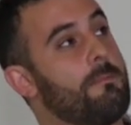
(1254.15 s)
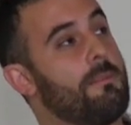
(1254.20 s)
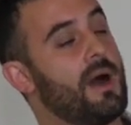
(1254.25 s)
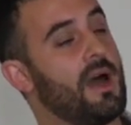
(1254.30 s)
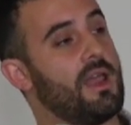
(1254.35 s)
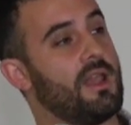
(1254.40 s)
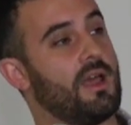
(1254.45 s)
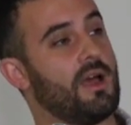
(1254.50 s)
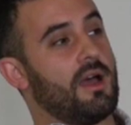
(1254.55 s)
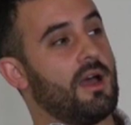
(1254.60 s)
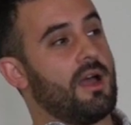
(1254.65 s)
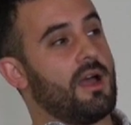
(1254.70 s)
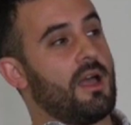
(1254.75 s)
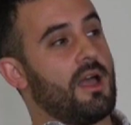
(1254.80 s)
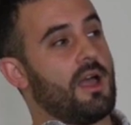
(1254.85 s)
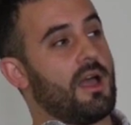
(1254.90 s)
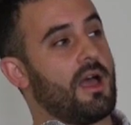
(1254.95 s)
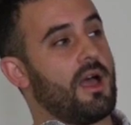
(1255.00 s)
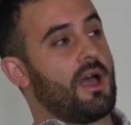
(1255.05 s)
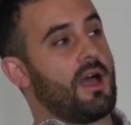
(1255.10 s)
but
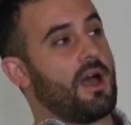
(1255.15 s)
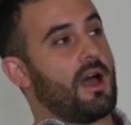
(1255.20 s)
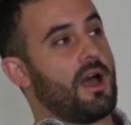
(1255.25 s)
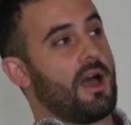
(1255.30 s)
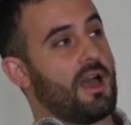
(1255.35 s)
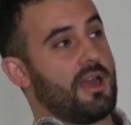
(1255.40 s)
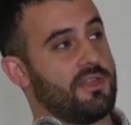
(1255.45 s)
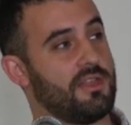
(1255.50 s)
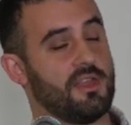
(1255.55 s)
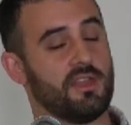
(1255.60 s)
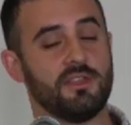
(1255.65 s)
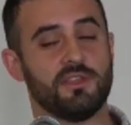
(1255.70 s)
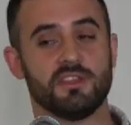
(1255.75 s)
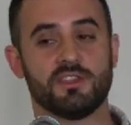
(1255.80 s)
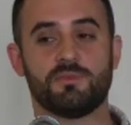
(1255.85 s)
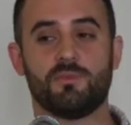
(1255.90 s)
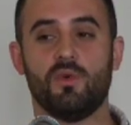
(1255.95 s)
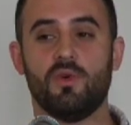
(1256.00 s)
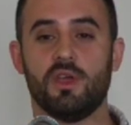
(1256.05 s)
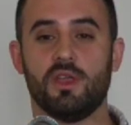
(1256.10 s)
I think at
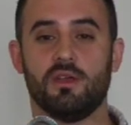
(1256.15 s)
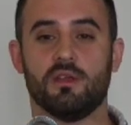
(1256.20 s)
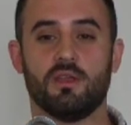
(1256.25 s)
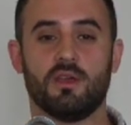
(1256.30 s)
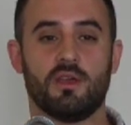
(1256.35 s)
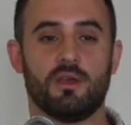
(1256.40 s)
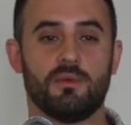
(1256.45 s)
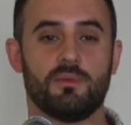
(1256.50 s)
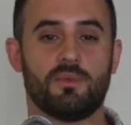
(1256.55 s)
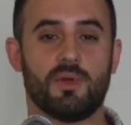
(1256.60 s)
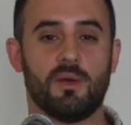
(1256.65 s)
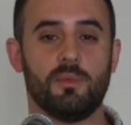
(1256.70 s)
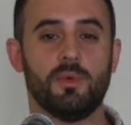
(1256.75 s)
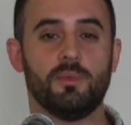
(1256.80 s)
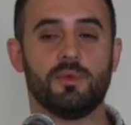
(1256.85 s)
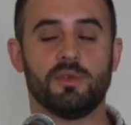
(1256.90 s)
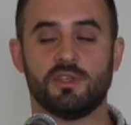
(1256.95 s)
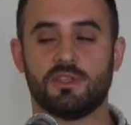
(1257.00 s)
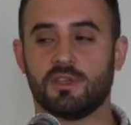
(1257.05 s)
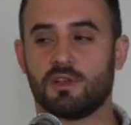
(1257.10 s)
this point,
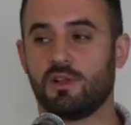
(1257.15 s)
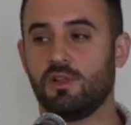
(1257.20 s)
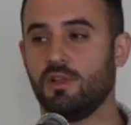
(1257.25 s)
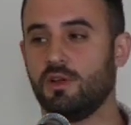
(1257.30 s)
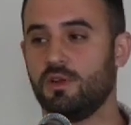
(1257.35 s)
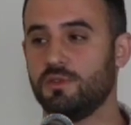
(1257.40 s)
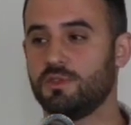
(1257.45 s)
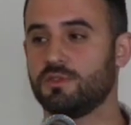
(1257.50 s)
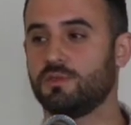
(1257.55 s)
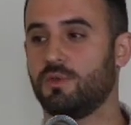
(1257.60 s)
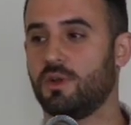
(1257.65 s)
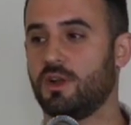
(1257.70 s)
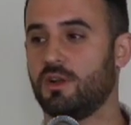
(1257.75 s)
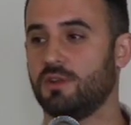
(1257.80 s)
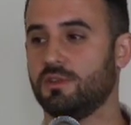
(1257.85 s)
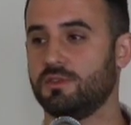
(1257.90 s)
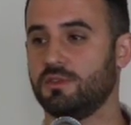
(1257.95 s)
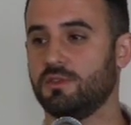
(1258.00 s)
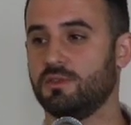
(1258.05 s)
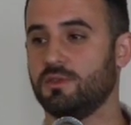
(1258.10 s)
probably to close, what
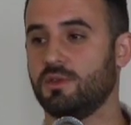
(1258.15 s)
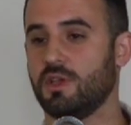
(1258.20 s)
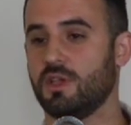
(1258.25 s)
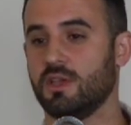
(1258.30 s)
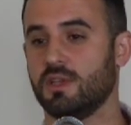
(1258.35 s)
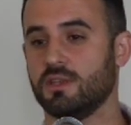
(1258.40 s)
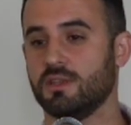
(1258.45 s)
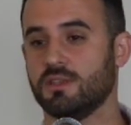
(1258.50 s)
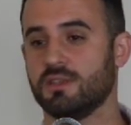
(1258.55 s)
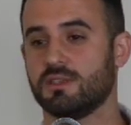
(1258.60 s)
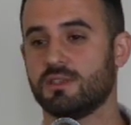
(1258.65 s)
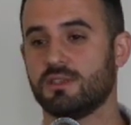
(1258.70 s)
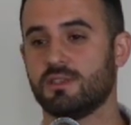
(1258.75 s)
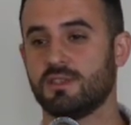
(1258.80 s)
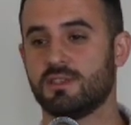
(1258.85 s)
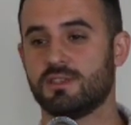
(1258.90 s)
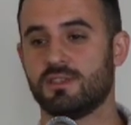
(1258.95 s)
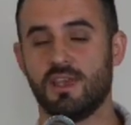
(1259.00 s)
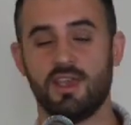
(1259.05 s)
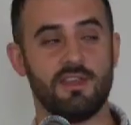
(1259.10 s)
I'll do is
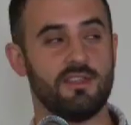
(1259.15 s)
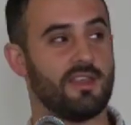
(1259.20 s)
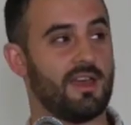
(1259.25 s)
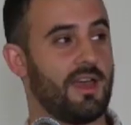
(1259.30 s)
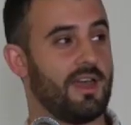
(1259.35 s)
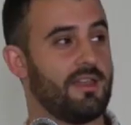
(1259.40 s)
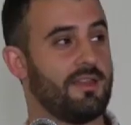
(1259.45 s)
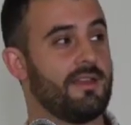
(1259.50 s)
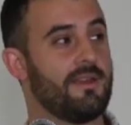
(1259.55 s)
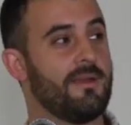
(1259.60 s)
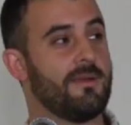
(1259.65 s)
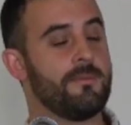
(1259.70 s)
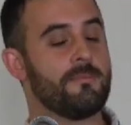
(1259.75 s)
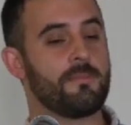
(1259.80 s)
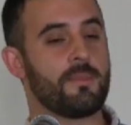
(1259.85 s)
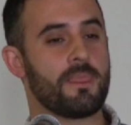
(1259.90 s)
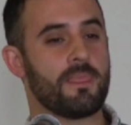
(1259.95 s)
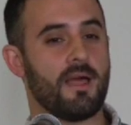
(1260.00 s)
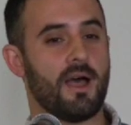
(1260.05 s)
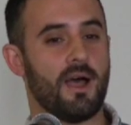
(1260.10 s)
say that
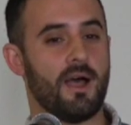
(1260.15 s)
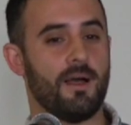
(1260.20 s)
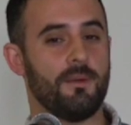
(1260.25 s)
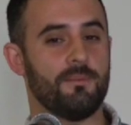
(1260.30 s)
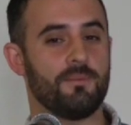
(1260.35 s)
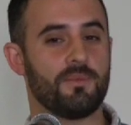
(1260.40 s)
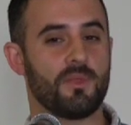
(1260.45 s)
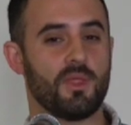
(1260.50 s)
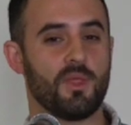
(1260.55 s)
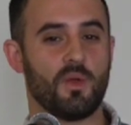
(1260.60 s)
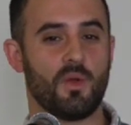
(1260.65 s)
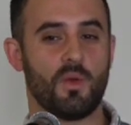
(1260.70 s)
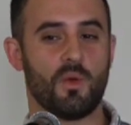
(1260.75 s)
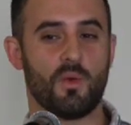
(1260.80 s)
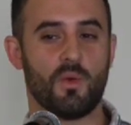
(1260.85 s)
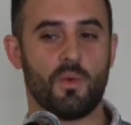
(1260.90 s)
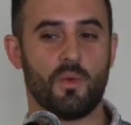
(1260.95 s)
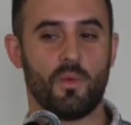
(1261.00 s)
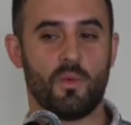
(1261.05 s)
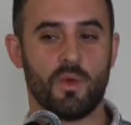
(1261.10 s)
um,
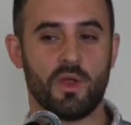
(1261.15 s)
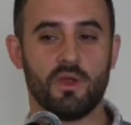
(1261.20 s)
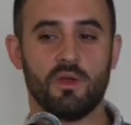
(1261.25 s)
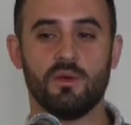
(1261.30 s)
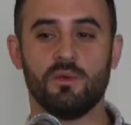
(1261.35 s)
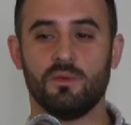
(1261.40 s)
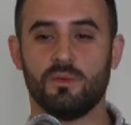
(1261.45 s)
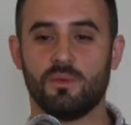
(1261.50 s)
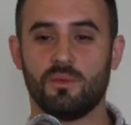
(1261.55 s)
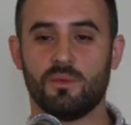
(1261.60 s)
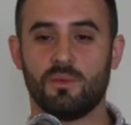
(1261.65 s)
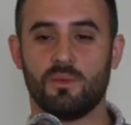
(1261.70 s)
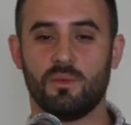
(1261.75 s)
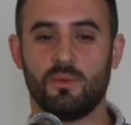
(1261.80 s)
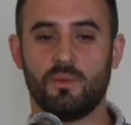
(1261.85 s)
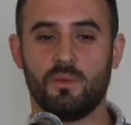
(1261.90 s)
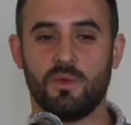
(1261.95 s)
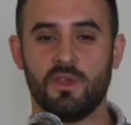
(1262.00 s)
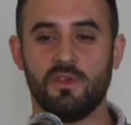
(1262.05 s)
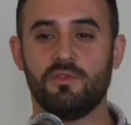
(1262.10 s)
we're
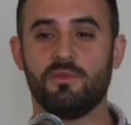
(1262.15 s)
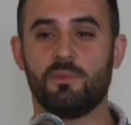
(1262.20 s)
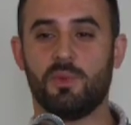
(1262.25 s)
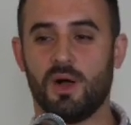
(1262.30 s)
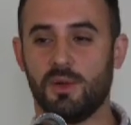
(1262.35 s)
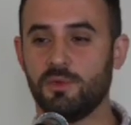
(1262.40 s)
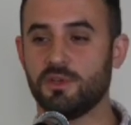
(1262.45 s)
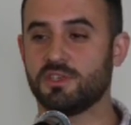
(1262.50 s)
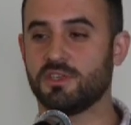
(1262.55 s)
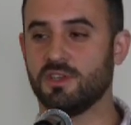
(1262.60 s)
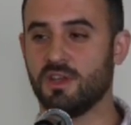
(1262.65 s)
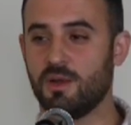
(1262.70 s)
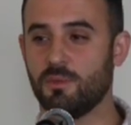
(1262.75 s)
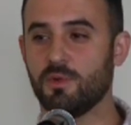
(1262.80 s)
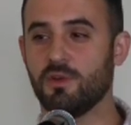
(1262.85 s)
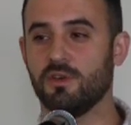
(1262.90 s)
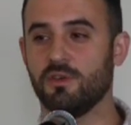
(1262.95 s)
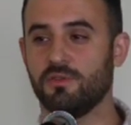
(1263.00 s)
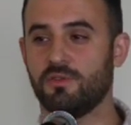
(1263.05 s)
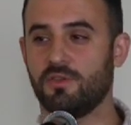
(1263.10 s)
we've published a
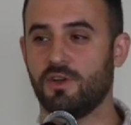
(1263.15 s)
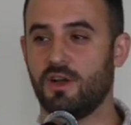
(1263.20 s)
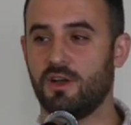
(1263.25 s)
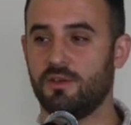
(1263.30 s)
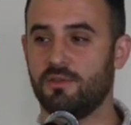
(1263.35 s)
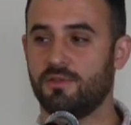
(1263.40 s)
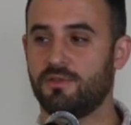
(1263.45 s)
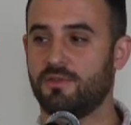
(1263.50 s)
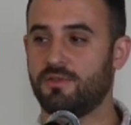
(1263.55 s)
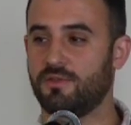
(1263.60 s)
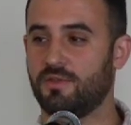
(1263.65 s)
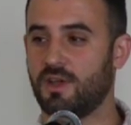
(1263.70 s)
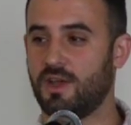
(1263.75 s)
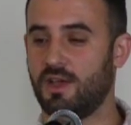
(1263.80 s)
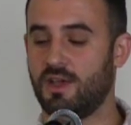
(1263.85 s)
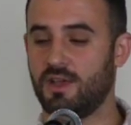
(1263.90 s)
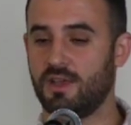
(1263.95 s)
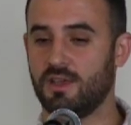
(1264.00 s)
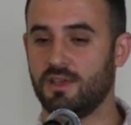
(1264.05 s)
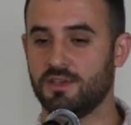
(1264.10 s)
number of, of
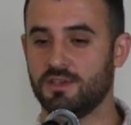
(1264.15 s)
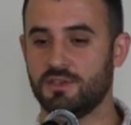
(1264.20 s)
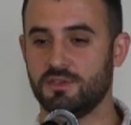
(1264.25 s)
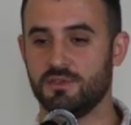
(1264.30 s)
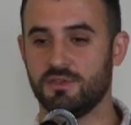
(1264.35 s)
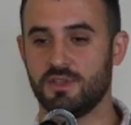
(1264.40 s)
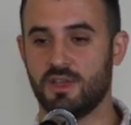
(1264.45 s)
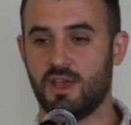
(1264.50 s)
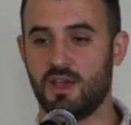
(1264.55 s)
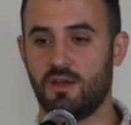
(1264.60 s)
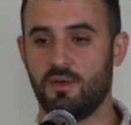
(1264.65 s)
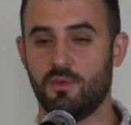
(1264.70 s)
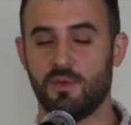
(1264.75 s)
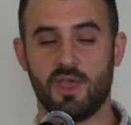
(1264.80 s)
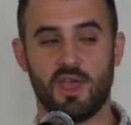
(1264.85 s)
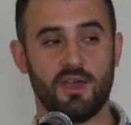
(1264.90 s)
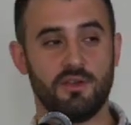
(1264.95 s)
uh, issues now. We